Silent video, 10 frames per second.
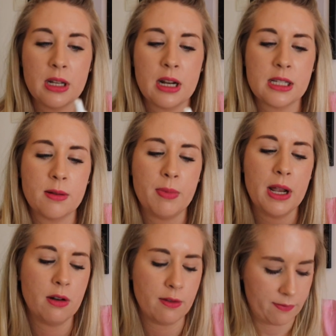It has a
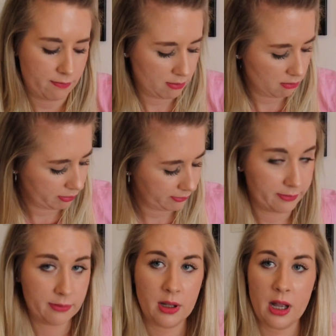blend of,
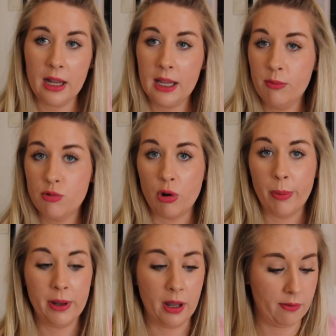I keep
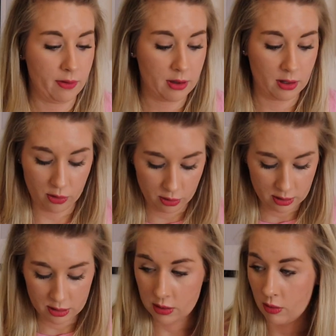dropping everything,
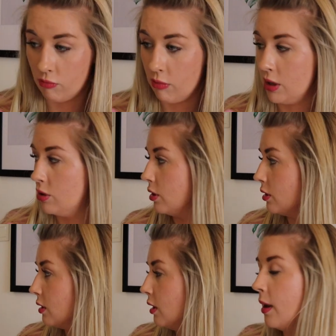goodness
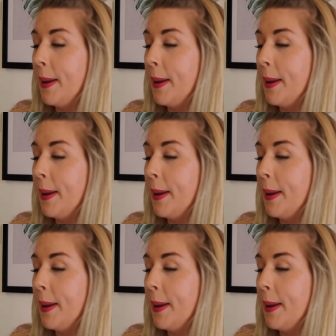gracious.